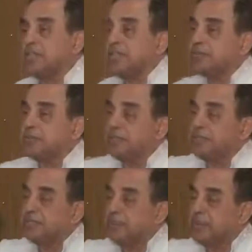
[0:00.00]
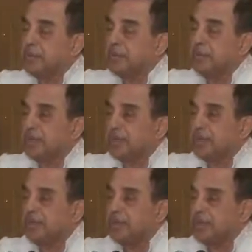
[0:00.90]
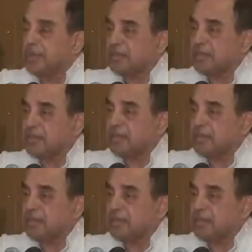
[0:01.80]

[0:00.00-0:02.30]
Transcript: keep the demographic